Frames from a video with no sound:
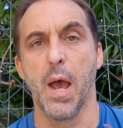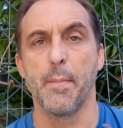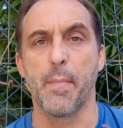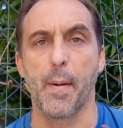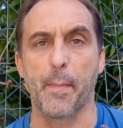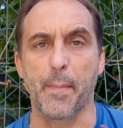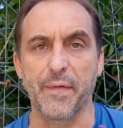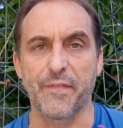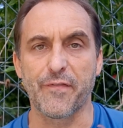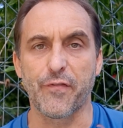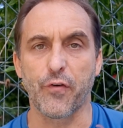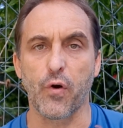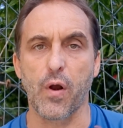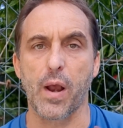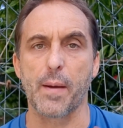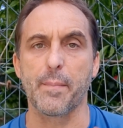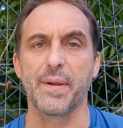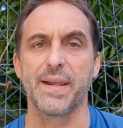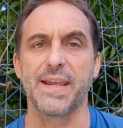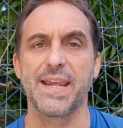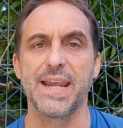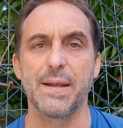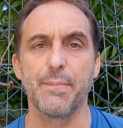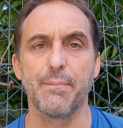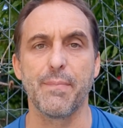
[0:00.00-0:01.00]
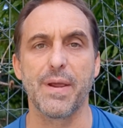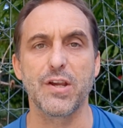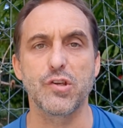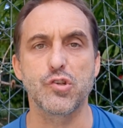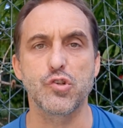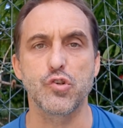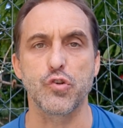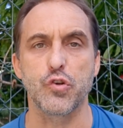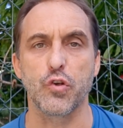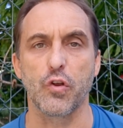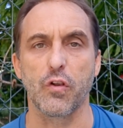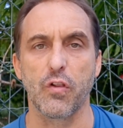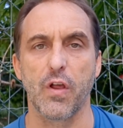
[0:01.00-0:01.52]
But before I begin, make
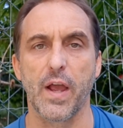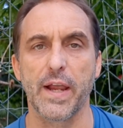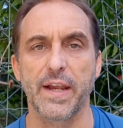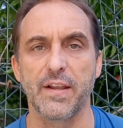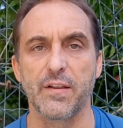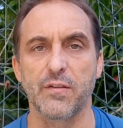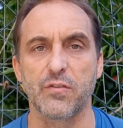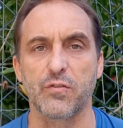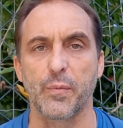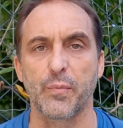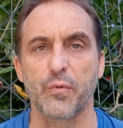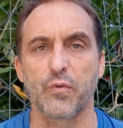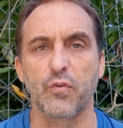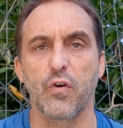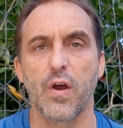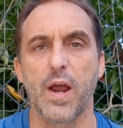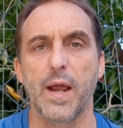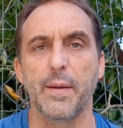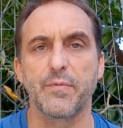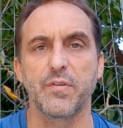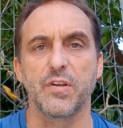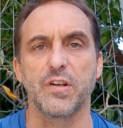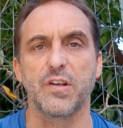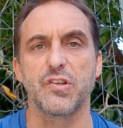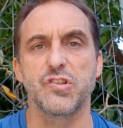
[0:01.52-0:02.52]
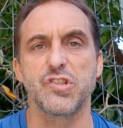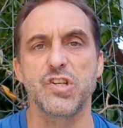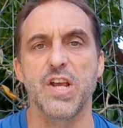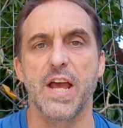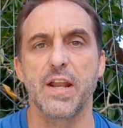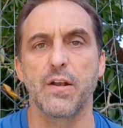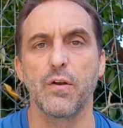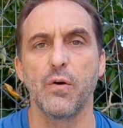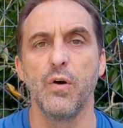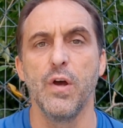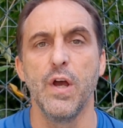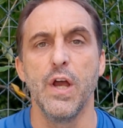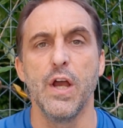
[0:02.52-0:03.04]
sure you like and subscribe to the
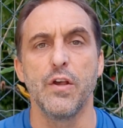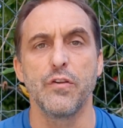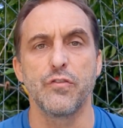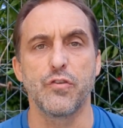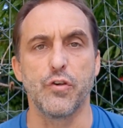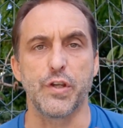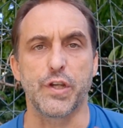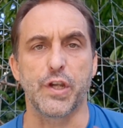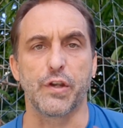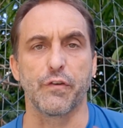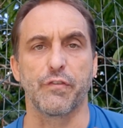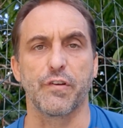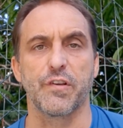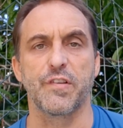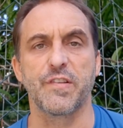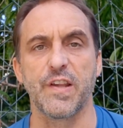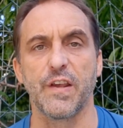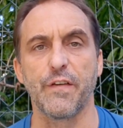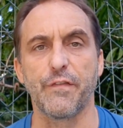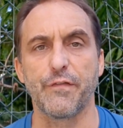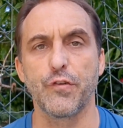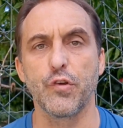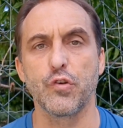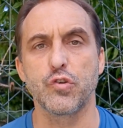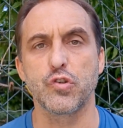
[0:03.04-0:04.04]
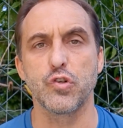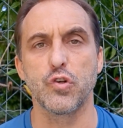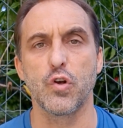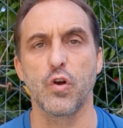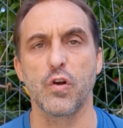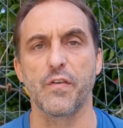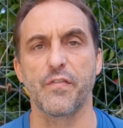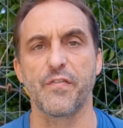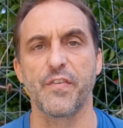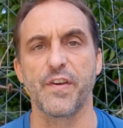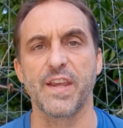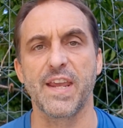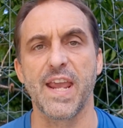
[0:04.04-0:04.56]
channel so you can receive future
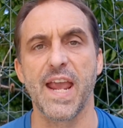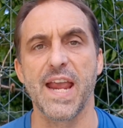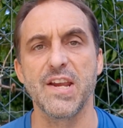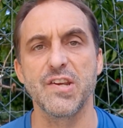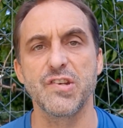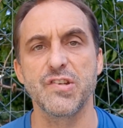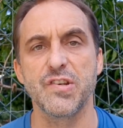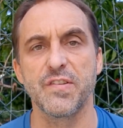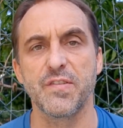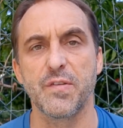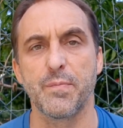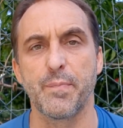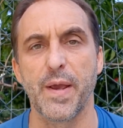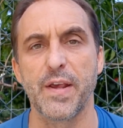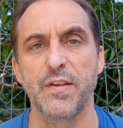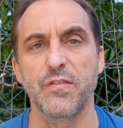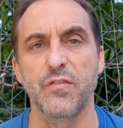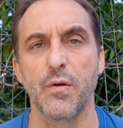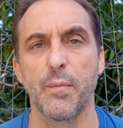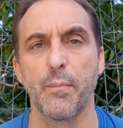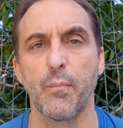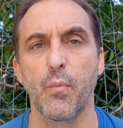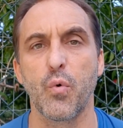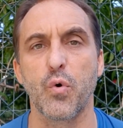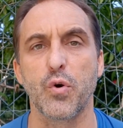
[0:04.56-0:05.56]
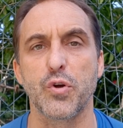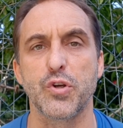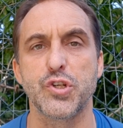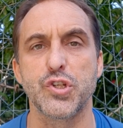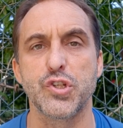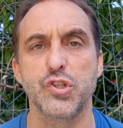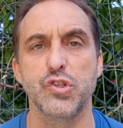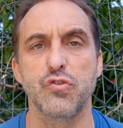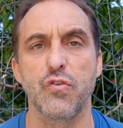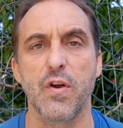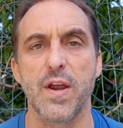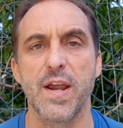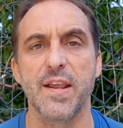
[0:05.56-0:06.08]
notifications based on more
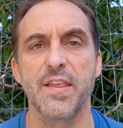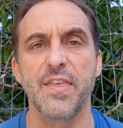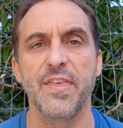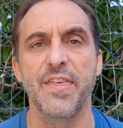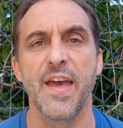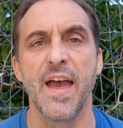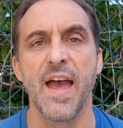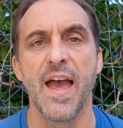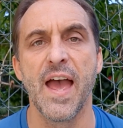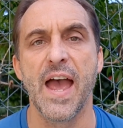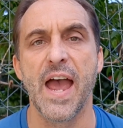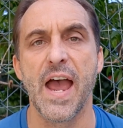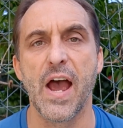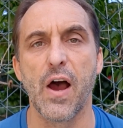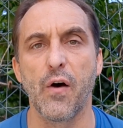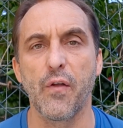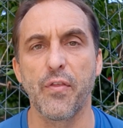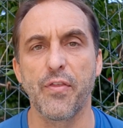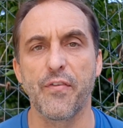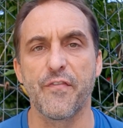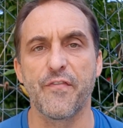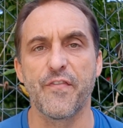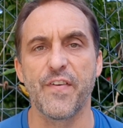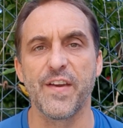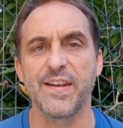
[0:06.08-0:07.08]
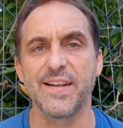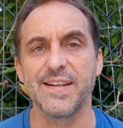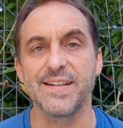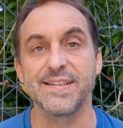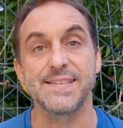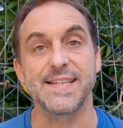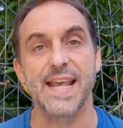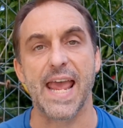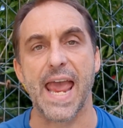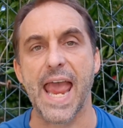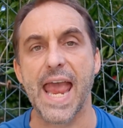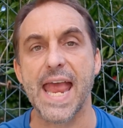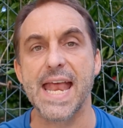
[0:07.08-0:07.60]
strength, health,
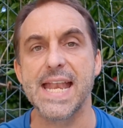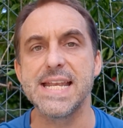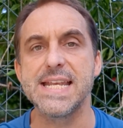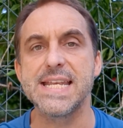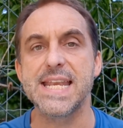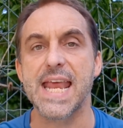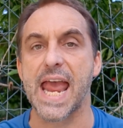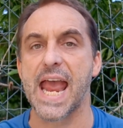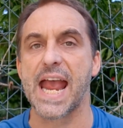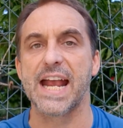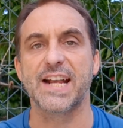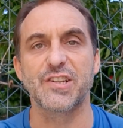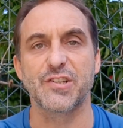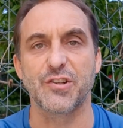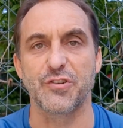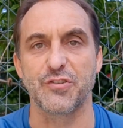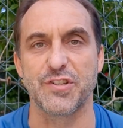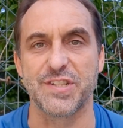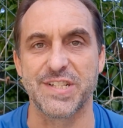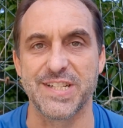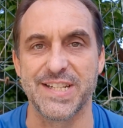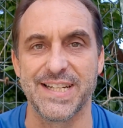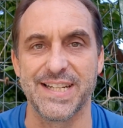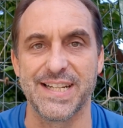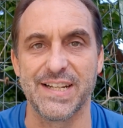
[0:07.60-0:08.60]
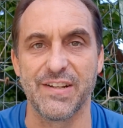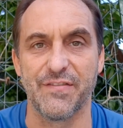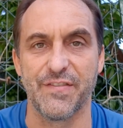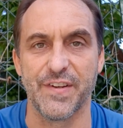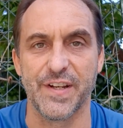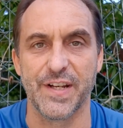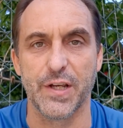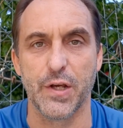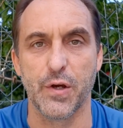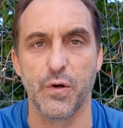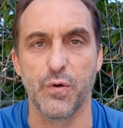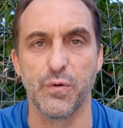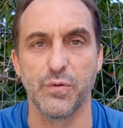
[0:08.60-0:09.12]
fitness, and Exer-Genie
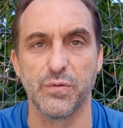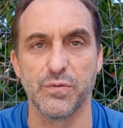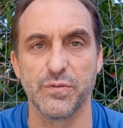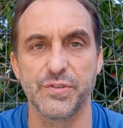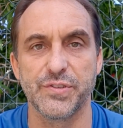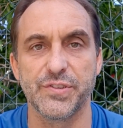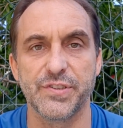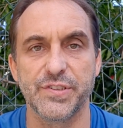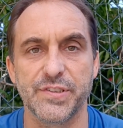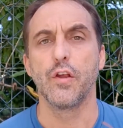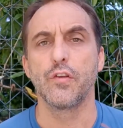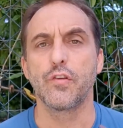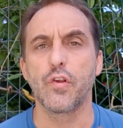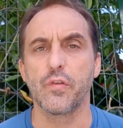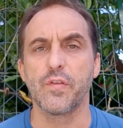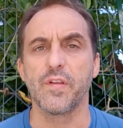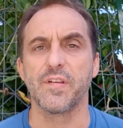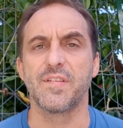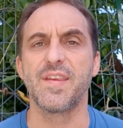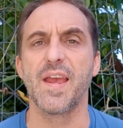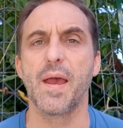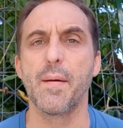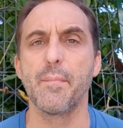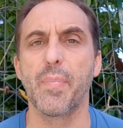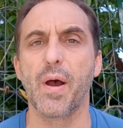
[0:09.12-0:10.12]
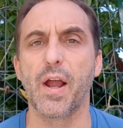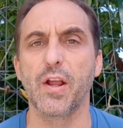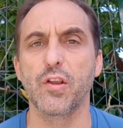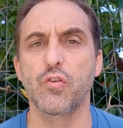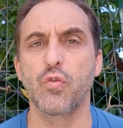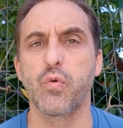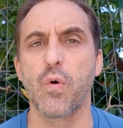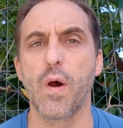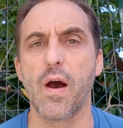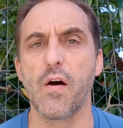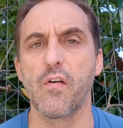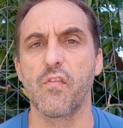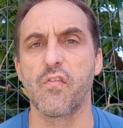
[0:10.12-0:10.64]
videos. So the
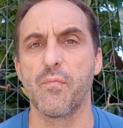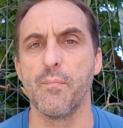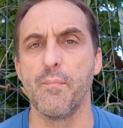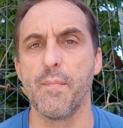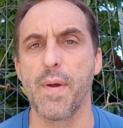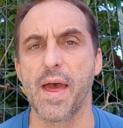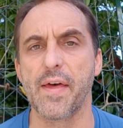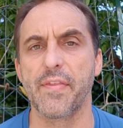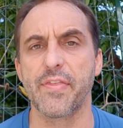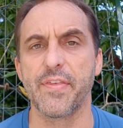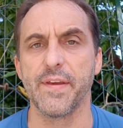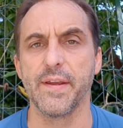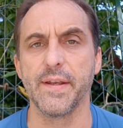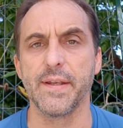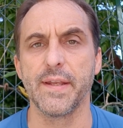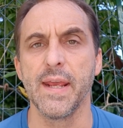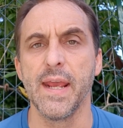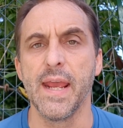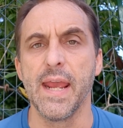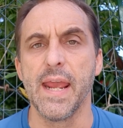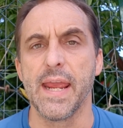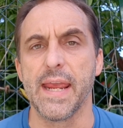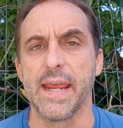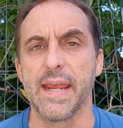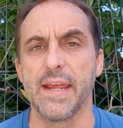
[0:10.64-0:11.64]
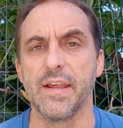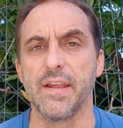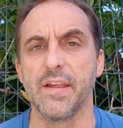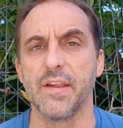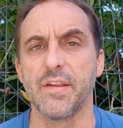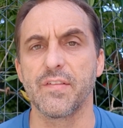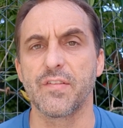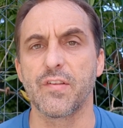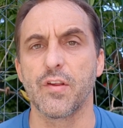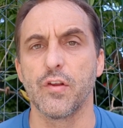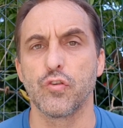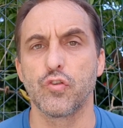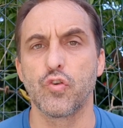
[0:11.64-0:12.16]
10x12 method
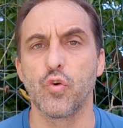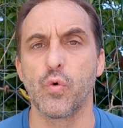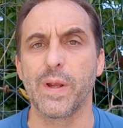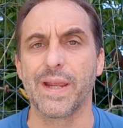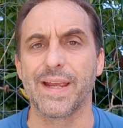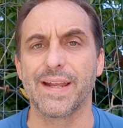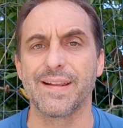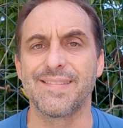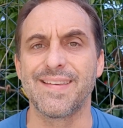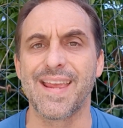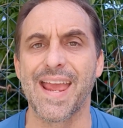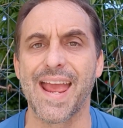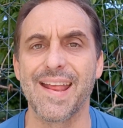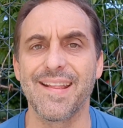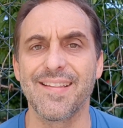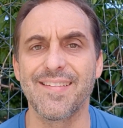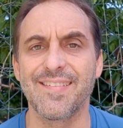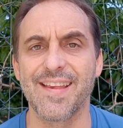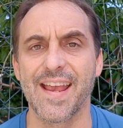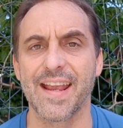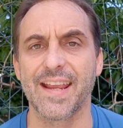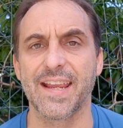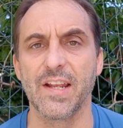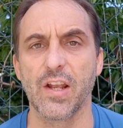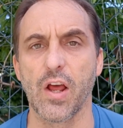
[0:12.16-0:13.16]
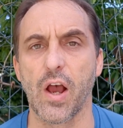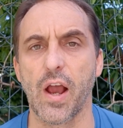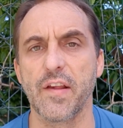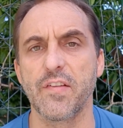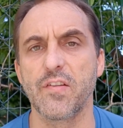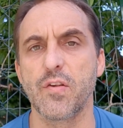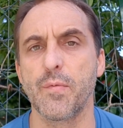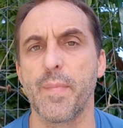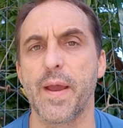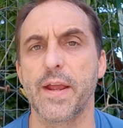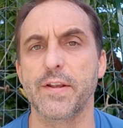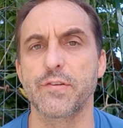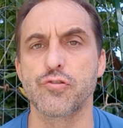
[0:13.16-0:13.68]
is doing a 10-second
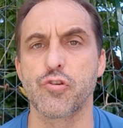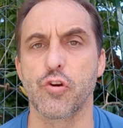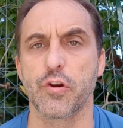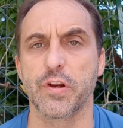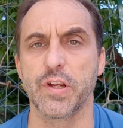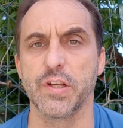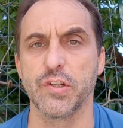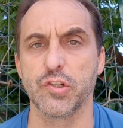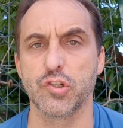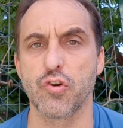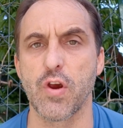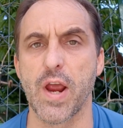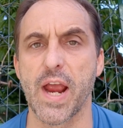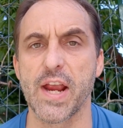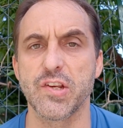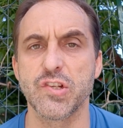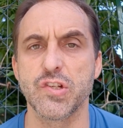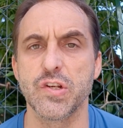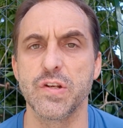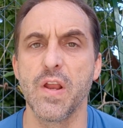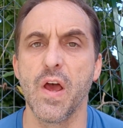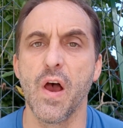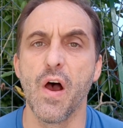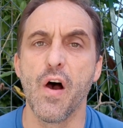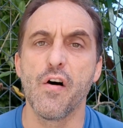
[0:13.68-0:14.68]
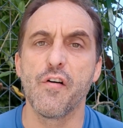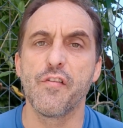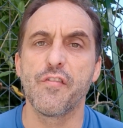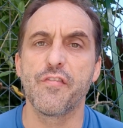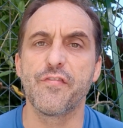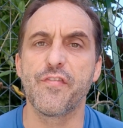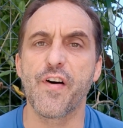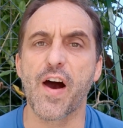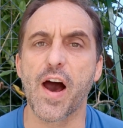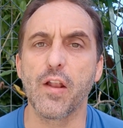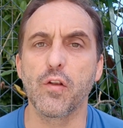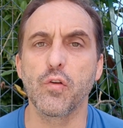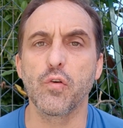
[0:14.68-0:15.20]
isometric contraction
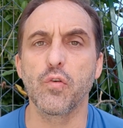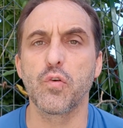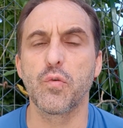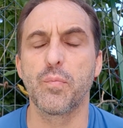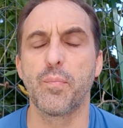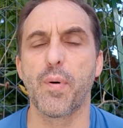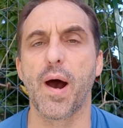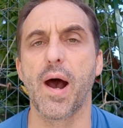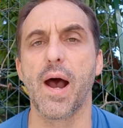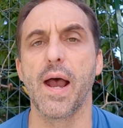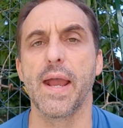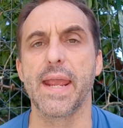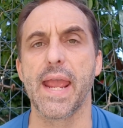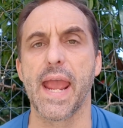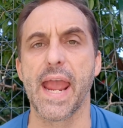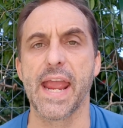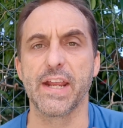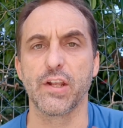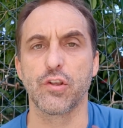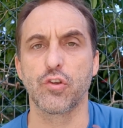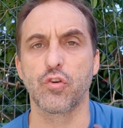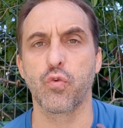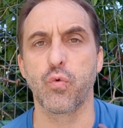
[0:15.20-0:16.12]
followed by a